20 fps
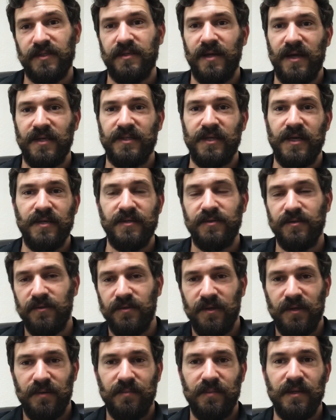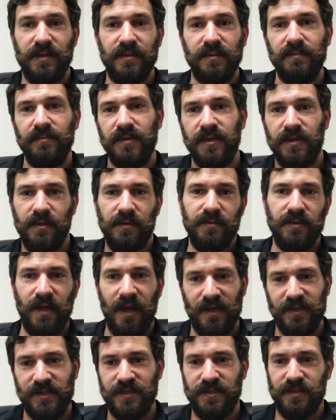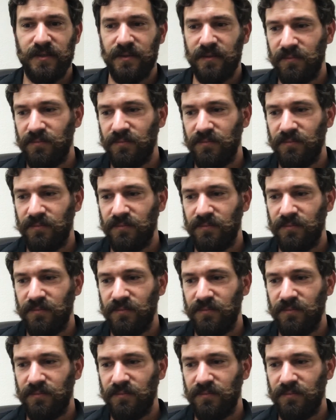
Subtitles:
and yes, I do them, and yes,